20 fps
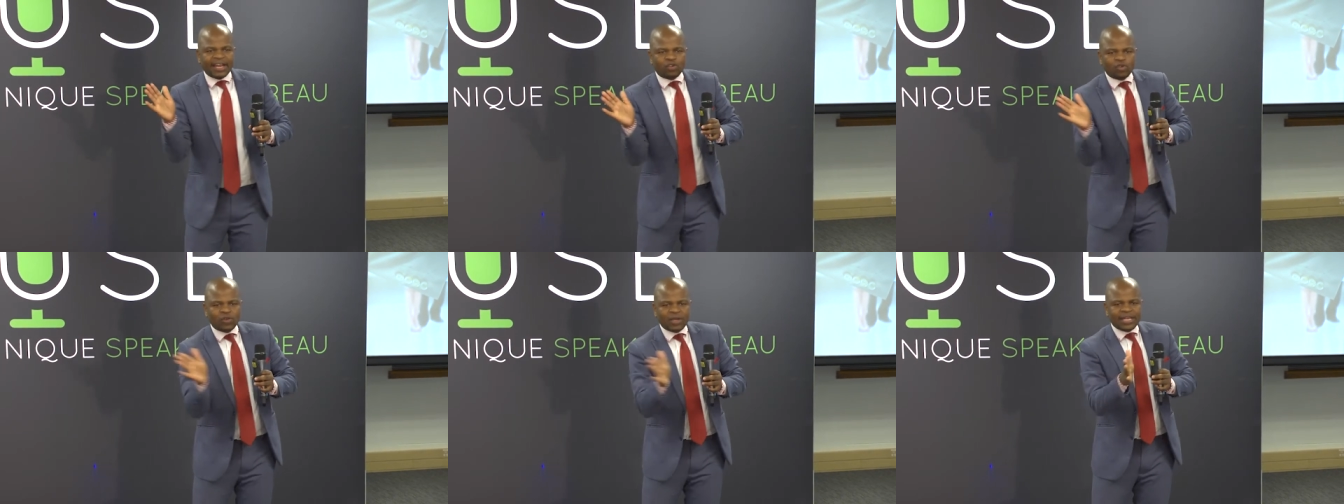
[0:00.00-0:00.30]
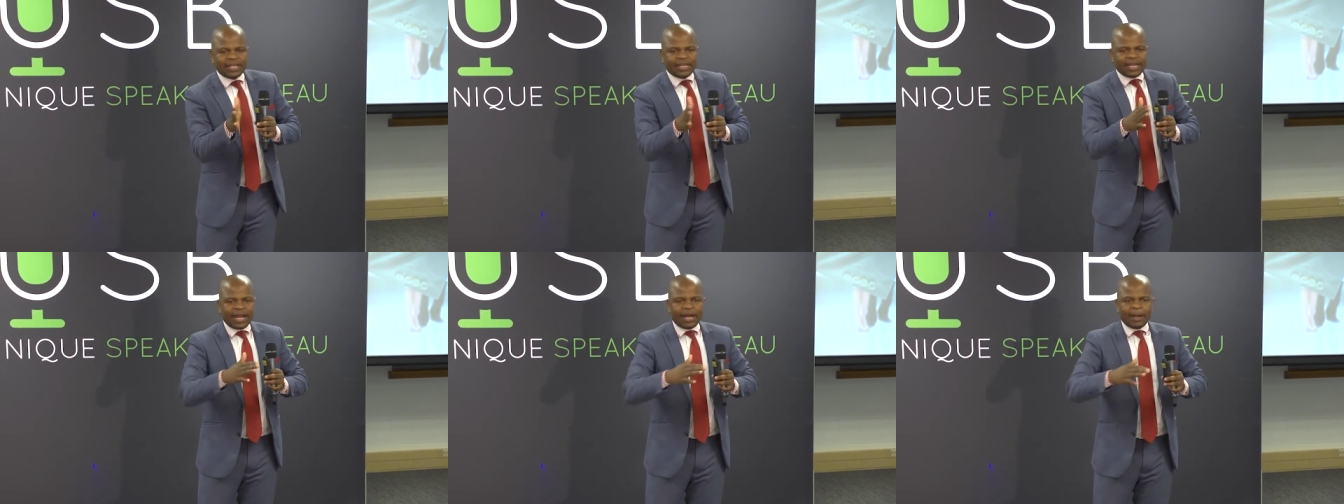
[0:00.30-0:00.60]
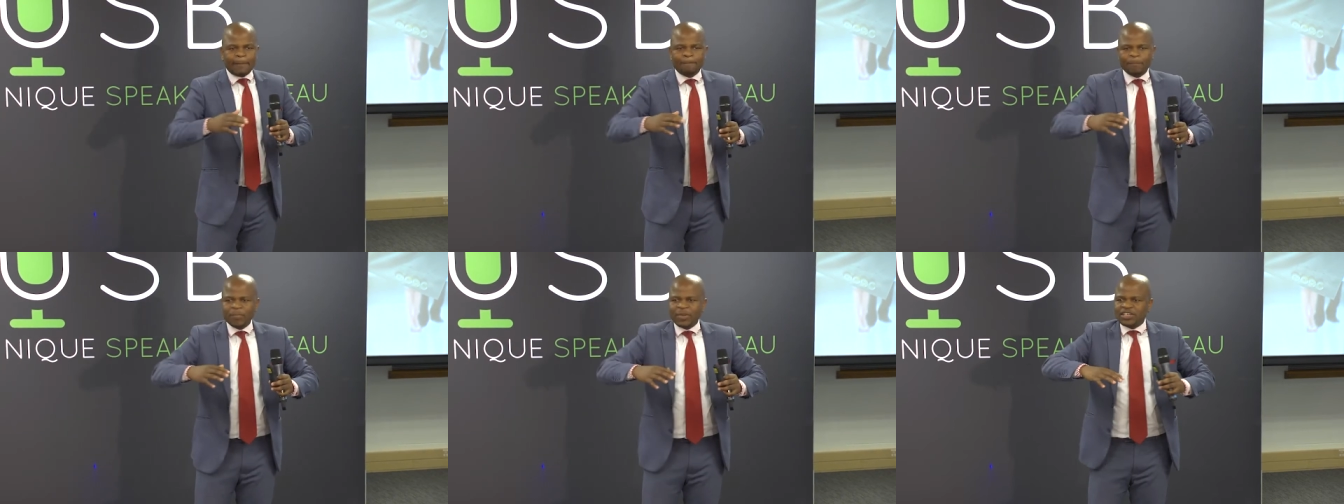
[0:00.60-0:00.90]
really
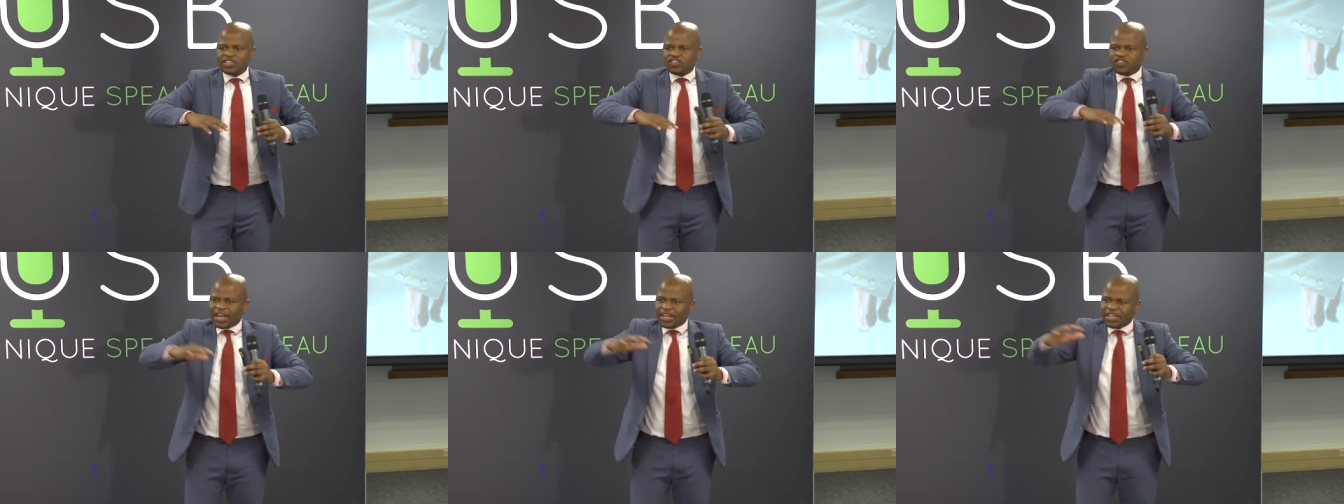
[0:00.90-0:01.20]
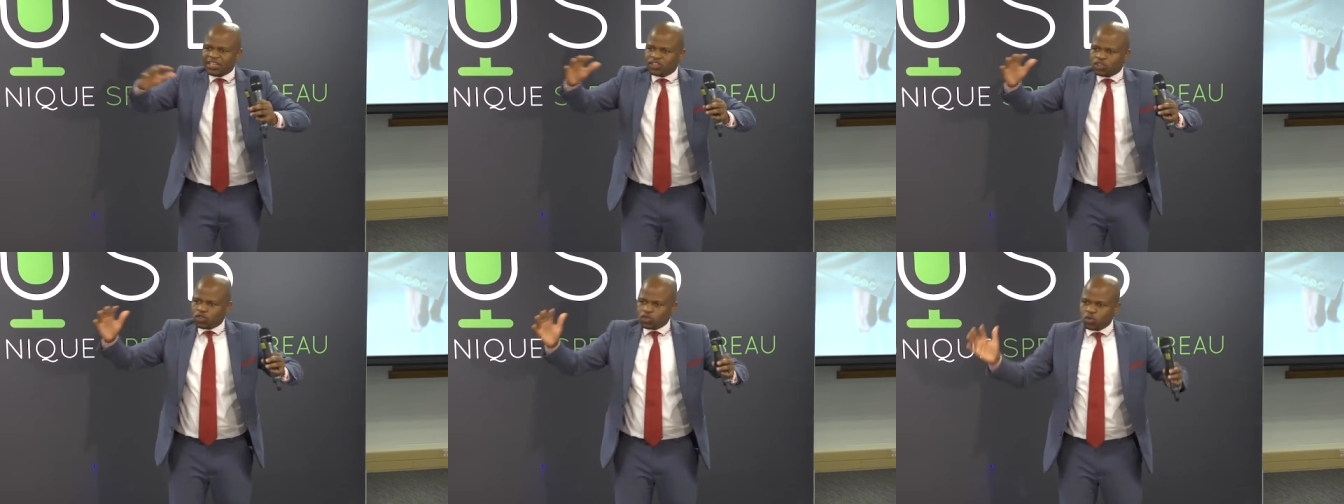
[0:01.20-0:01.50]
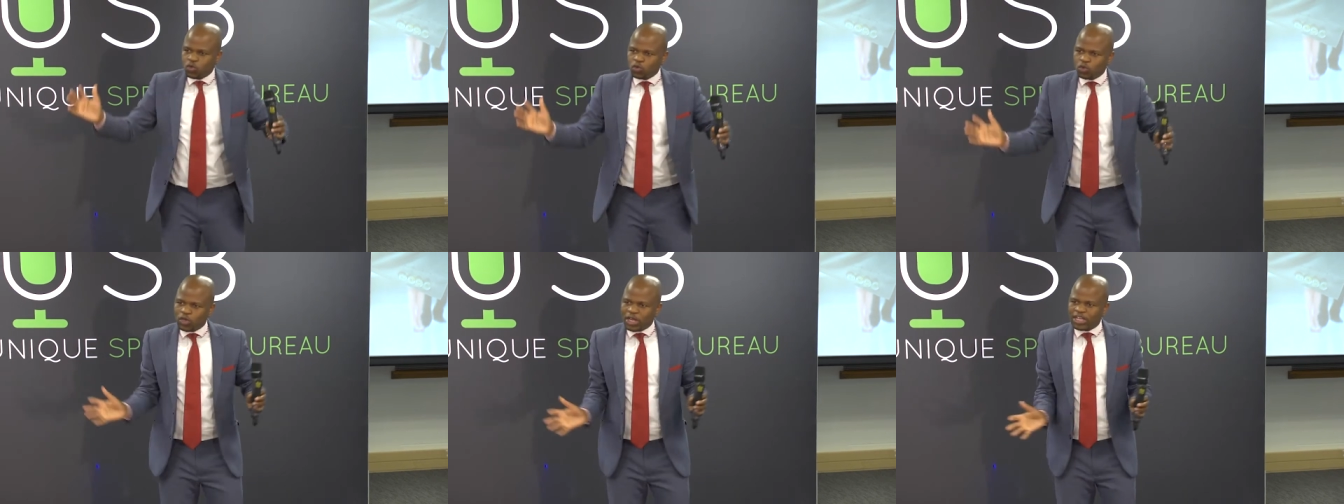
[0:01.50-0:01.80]
trying
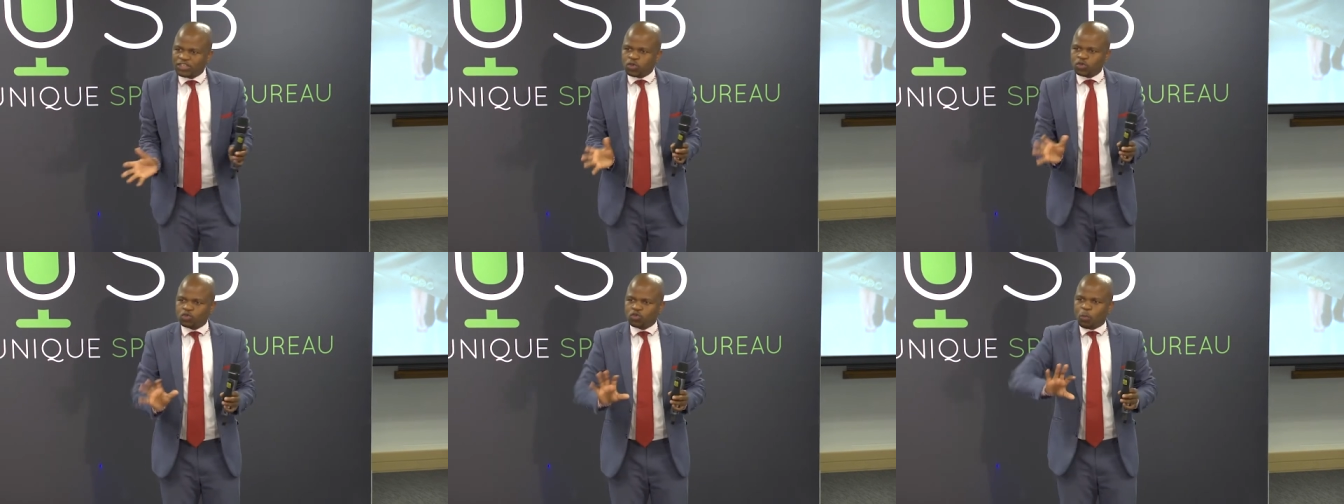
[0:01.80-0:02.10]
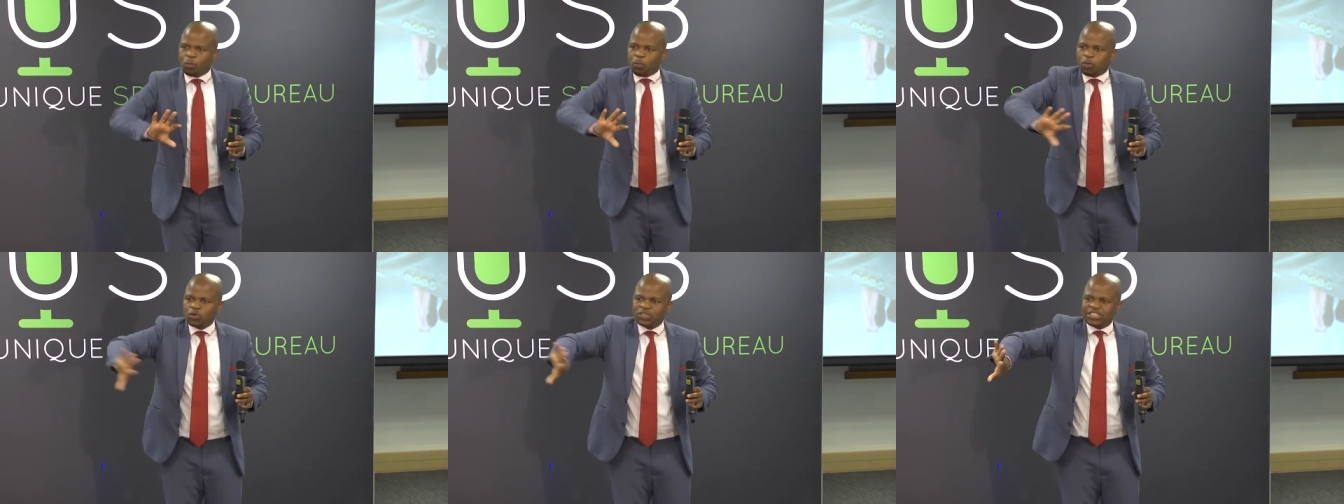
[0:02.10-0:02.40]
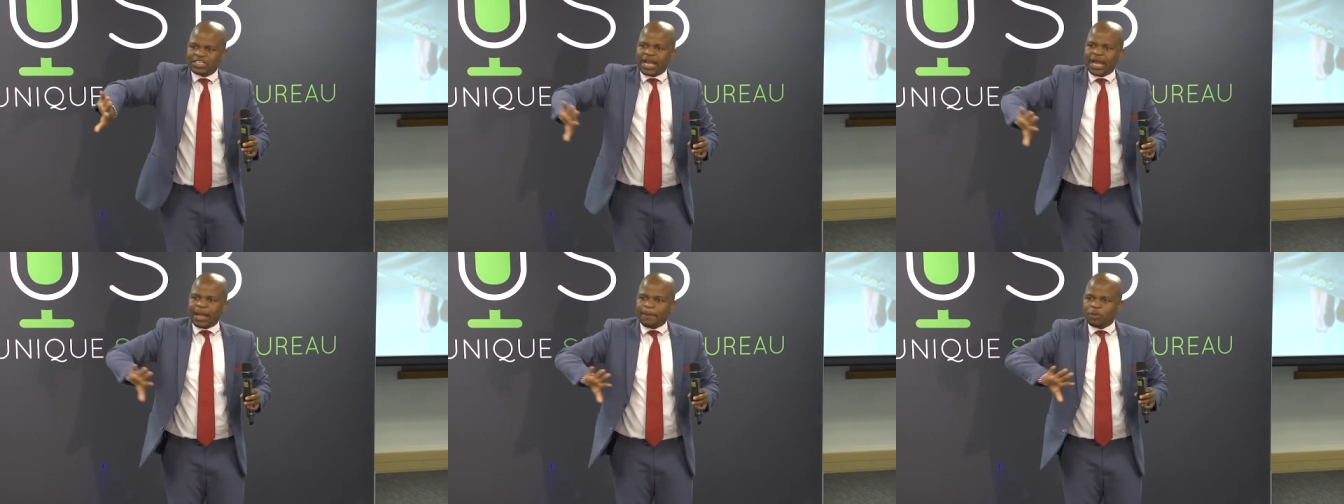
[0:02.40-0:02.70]
to put